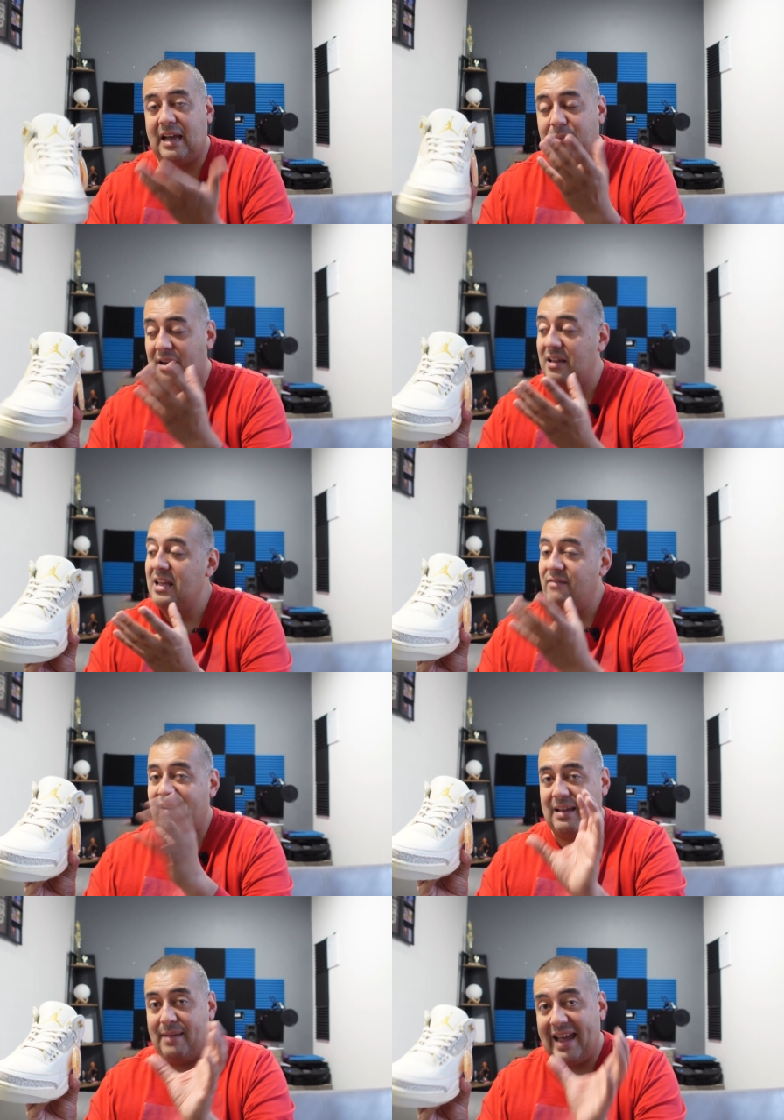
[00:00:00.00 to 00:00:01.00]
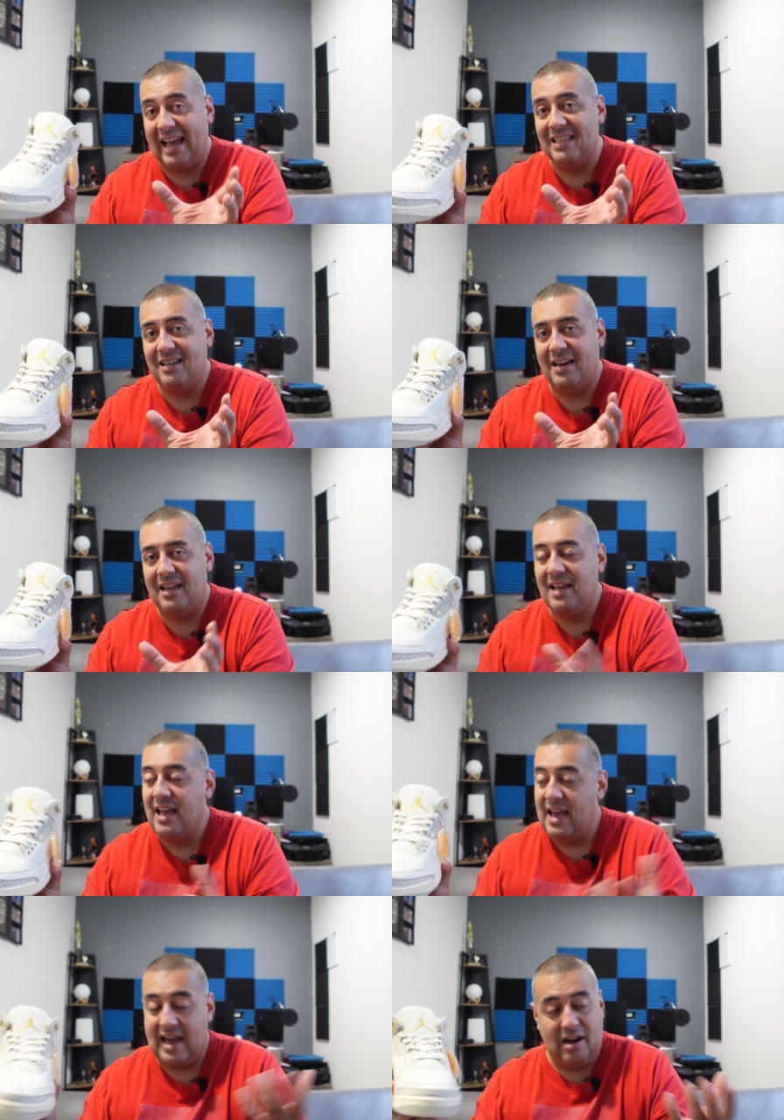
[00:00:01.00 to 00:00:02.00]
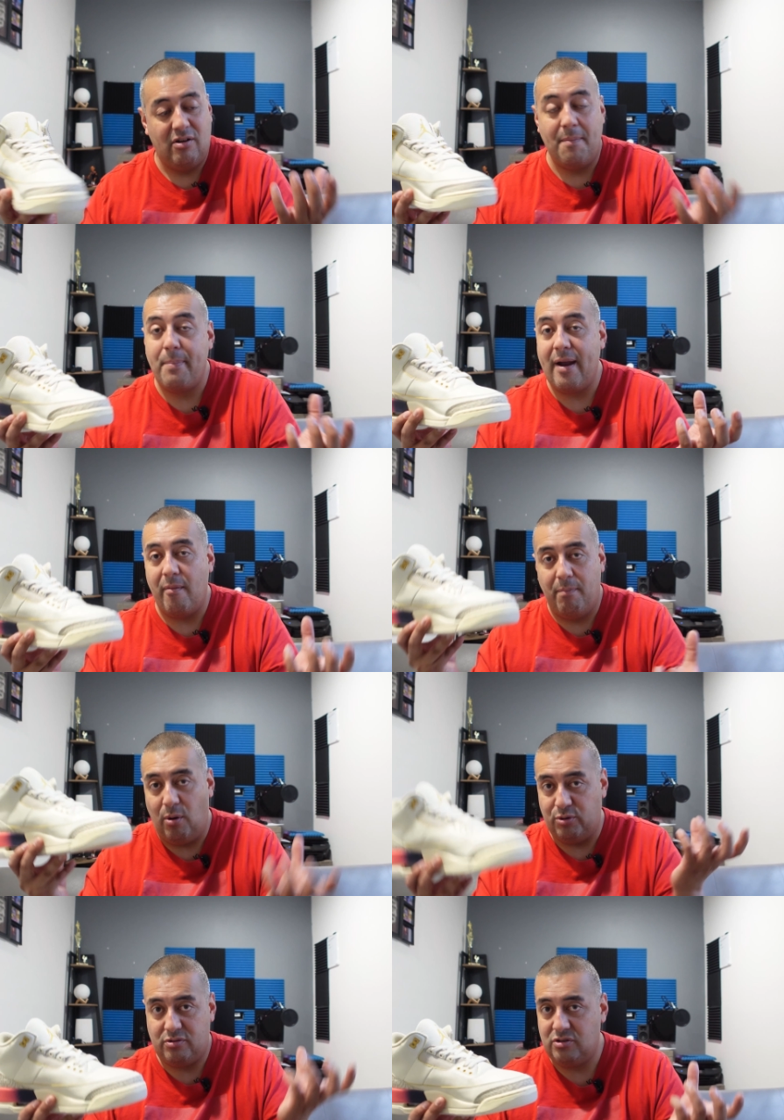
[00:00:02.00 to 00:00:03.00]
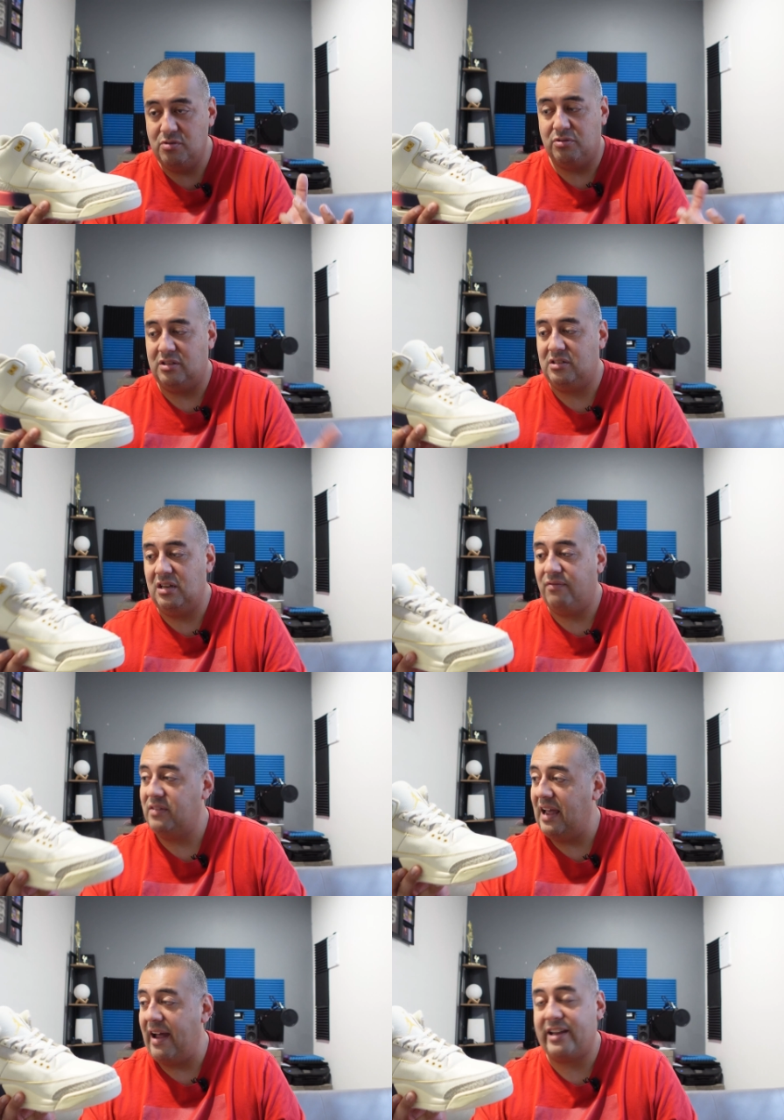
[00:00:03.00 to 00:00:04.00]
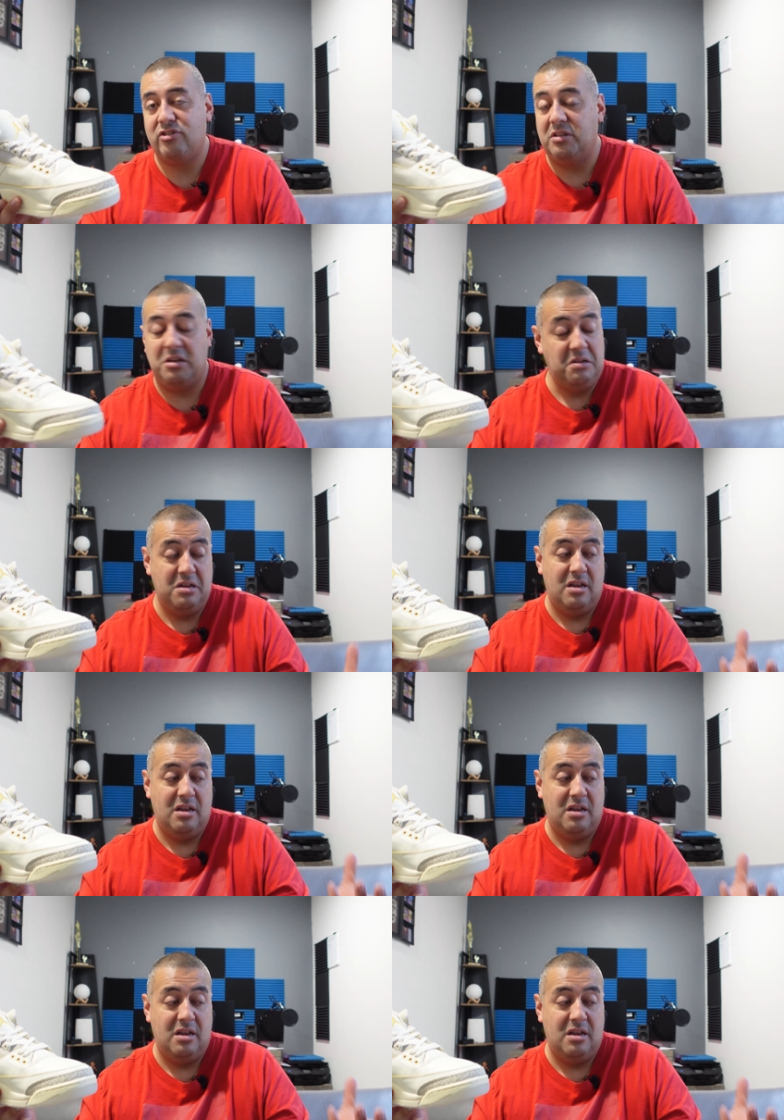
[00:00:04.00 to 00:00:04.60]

I'm going to, if I get my hands on it, and I'll compare both shoes and see if they actually,